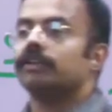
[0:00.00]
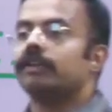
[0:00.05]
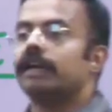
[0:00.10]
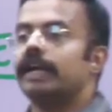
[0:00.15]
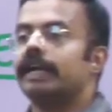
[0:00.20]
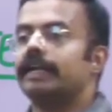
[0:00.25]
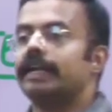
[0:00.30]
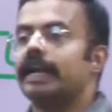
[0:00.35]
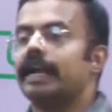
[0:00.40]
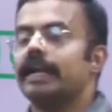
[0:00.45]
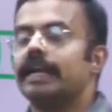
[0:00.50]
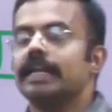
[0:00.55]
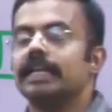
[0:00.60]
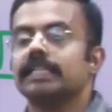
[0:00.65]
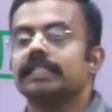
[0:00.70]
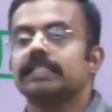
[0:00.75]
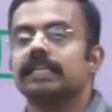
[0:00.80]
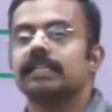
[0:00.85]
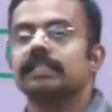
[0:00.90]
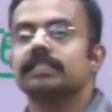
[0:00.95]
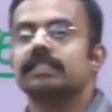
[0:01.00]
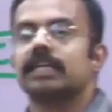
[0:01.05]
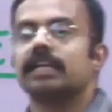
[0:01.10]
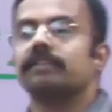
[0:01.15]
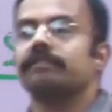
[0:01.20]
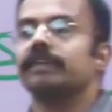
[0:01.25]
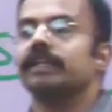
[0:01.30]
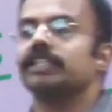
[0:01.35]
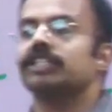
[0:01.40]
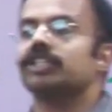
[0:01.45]
United Nations
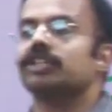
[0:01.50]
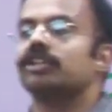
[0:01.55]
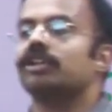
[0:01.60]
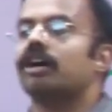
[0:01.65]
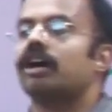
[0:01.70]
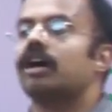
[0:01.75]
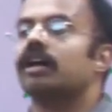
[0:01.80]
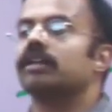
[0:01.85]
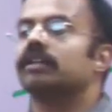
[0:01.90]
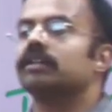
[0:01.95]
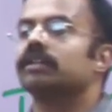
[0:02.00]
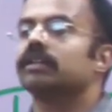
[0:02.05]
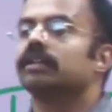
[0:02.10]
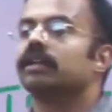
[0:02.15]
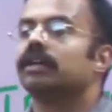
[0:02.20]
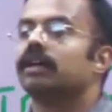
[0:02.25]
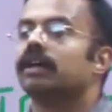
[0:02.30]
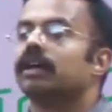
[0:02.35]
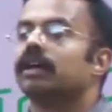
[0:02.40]
Convention on